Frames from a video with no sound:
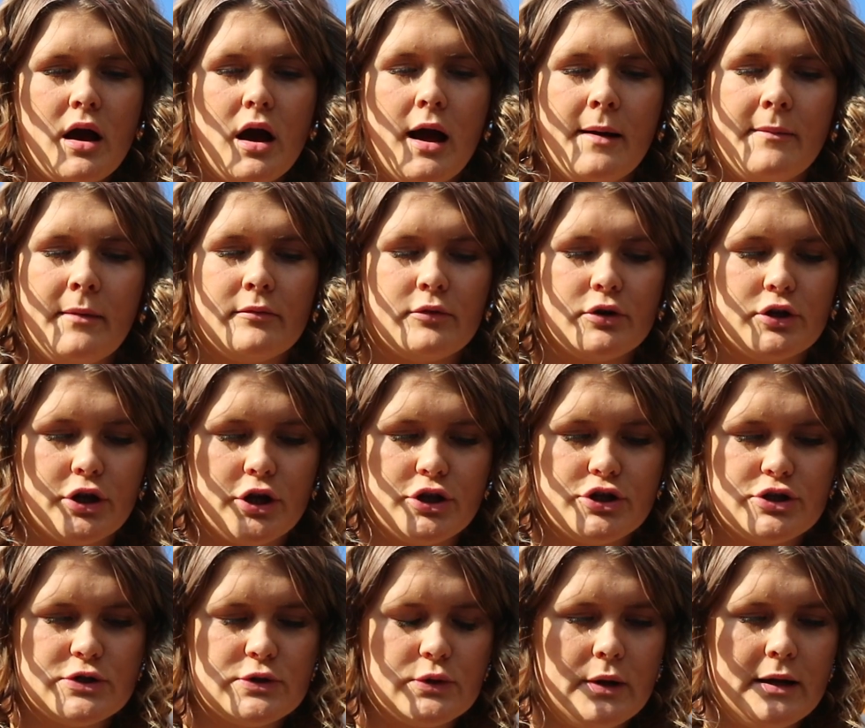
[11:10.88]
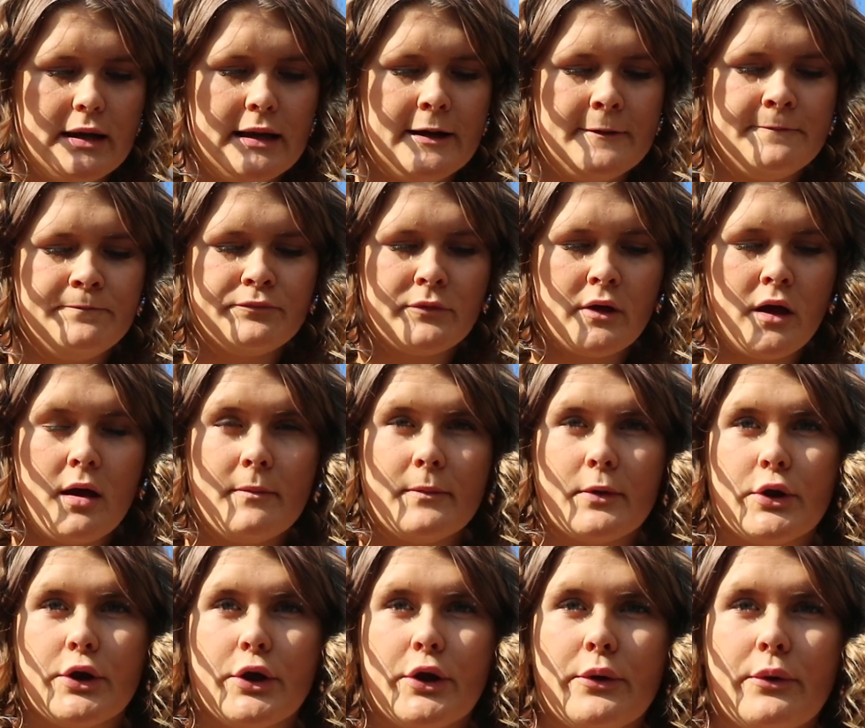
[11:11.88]
I'm going to go to the toilet. I'm
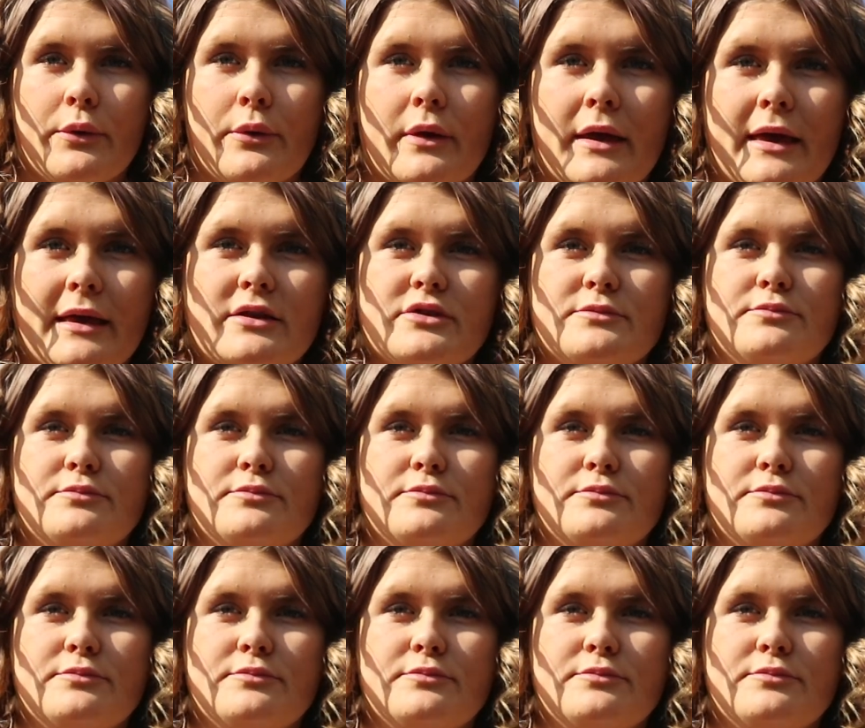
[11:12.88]
going to